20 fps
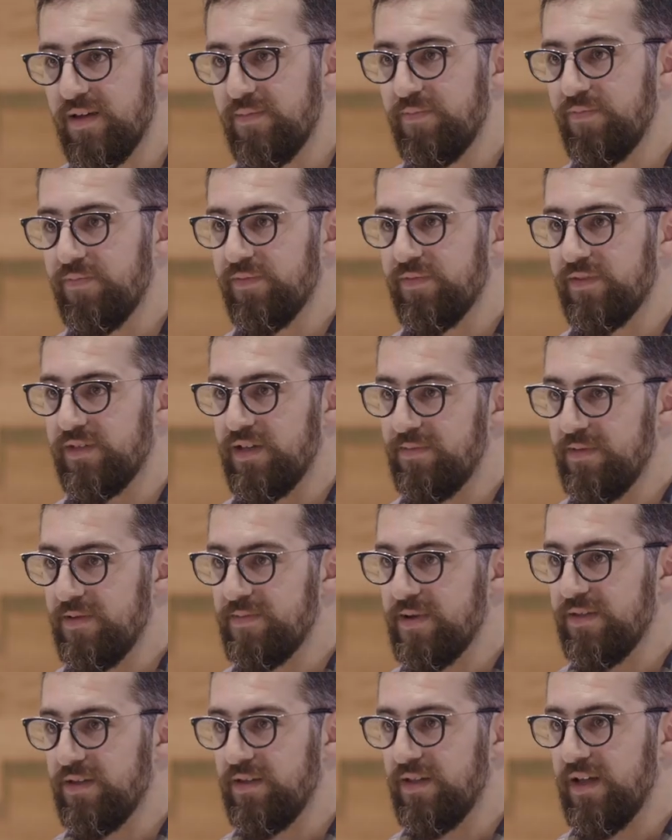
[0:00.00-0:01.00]
them, tell me
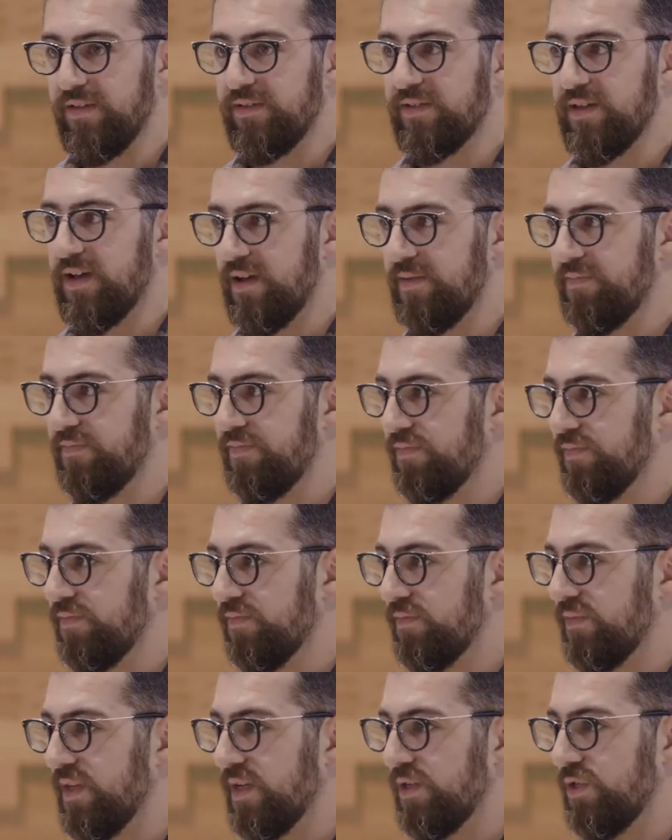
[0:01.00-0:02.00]
about the last time
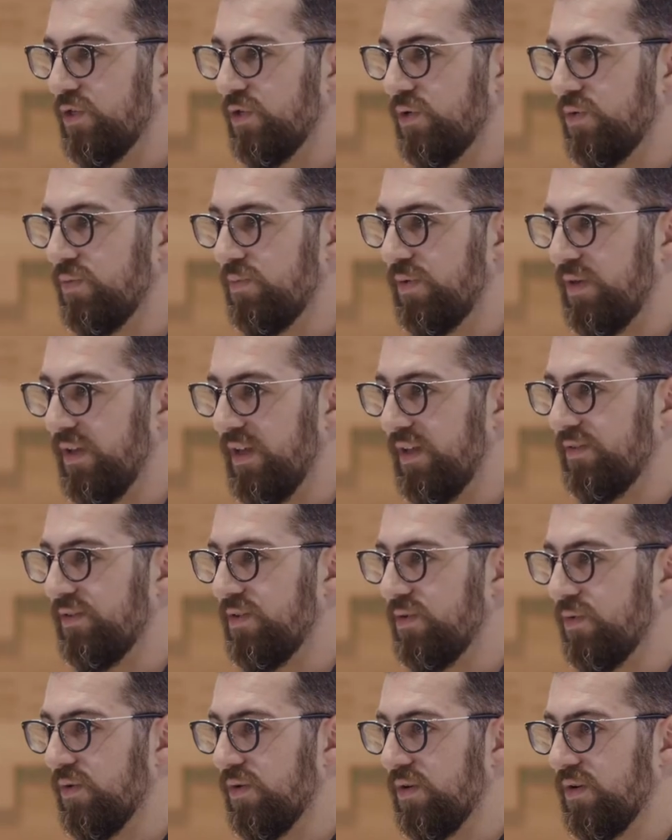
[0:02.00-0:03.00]
that you placed
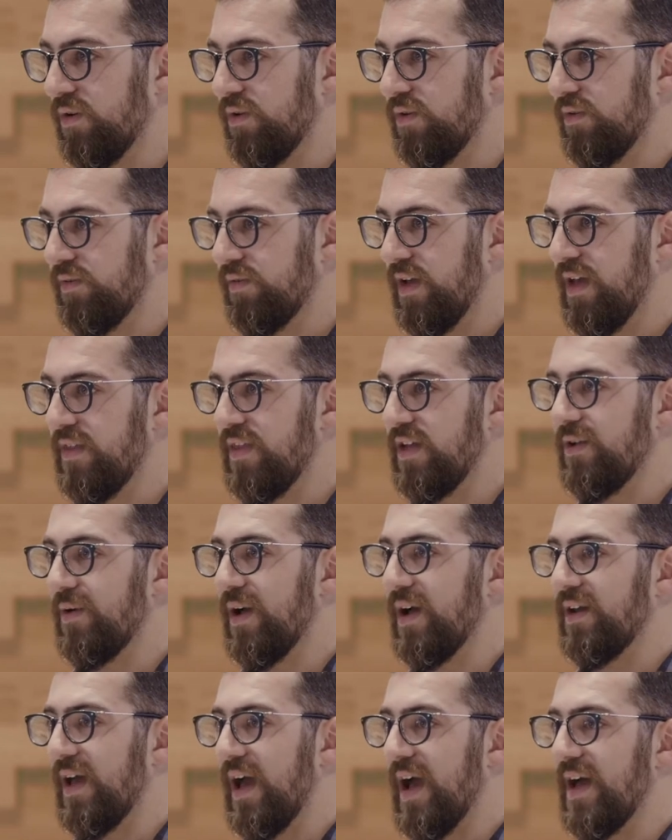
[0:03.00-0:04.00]
an order and then you
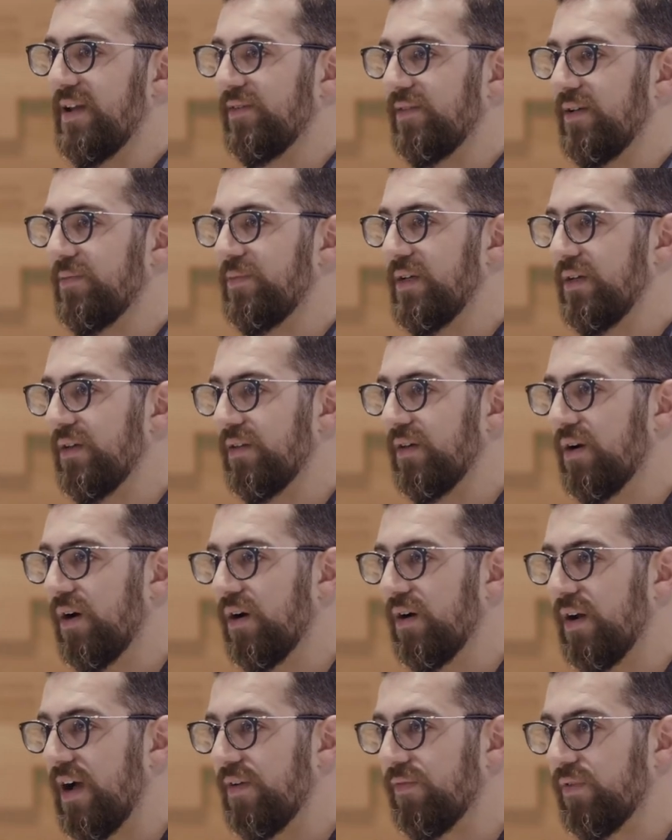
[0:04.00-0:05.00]
had to add something to the
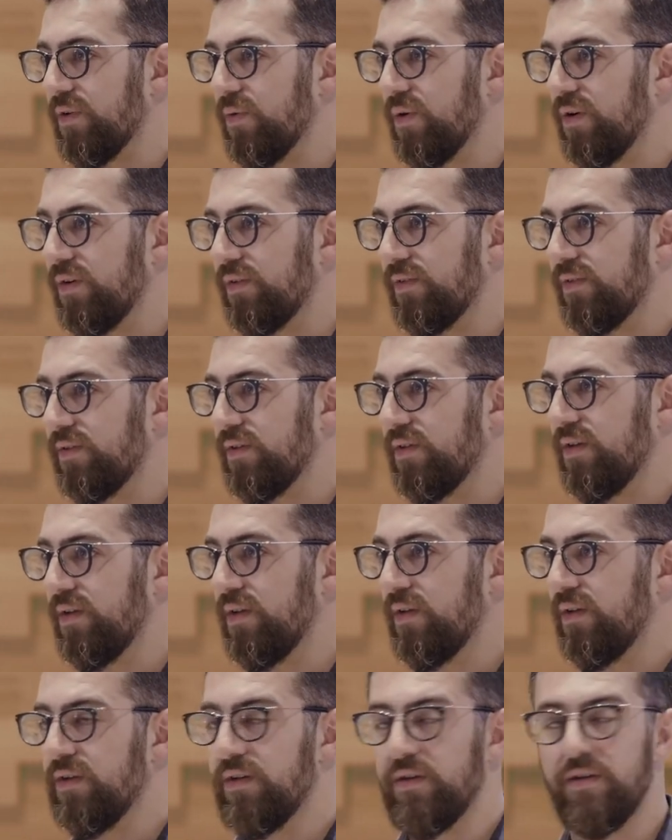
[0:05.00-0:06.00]
cart afterwards.
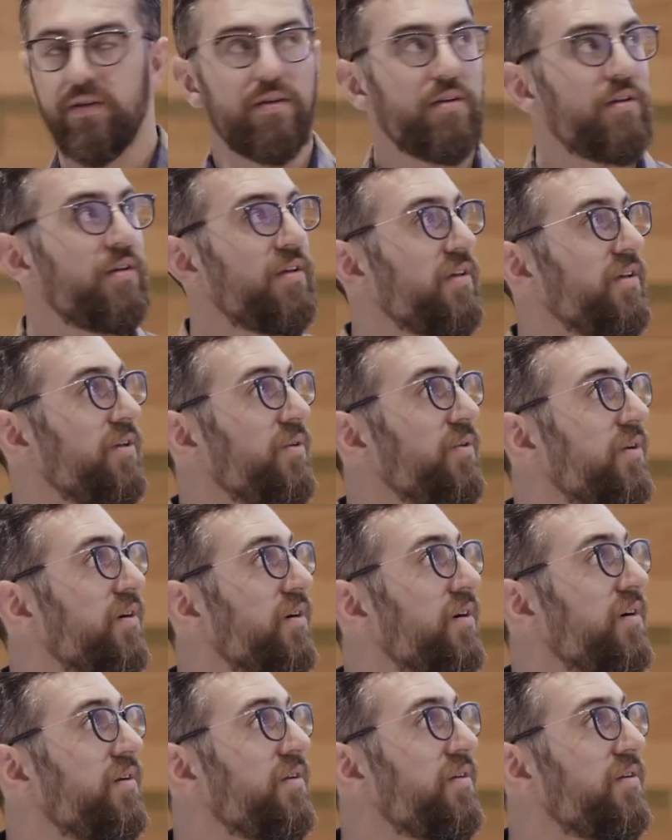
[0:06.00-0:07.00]
You
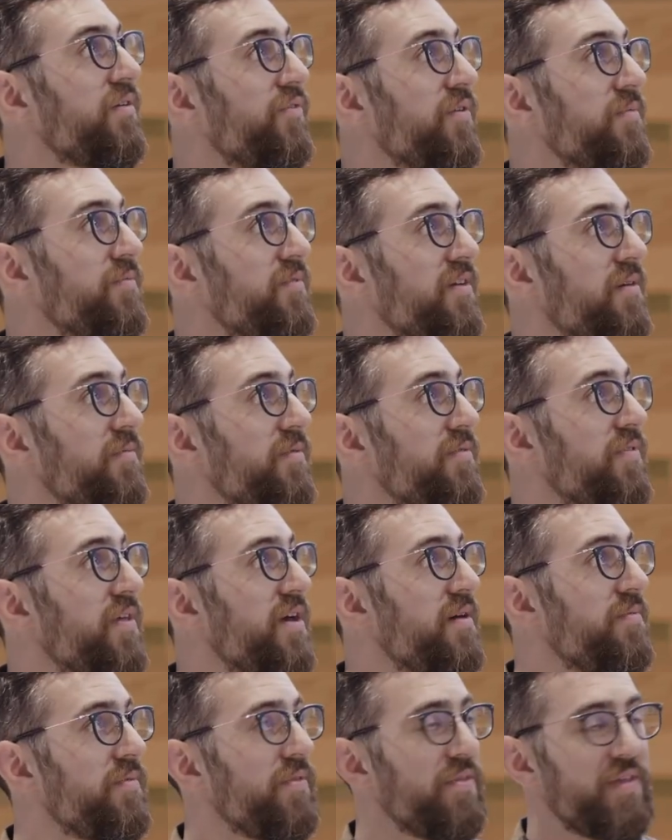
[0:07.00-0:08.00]
learn from some of
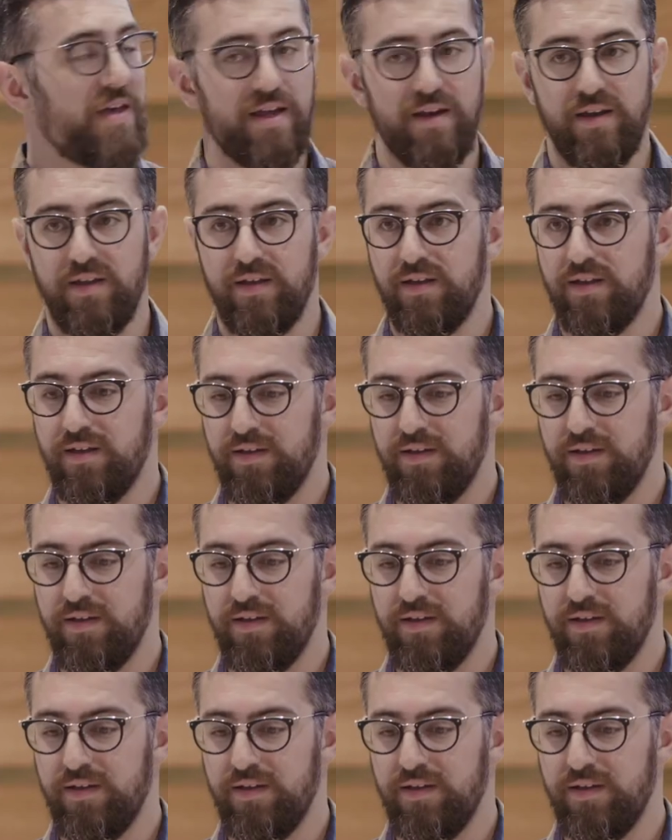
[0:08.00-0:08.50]
them that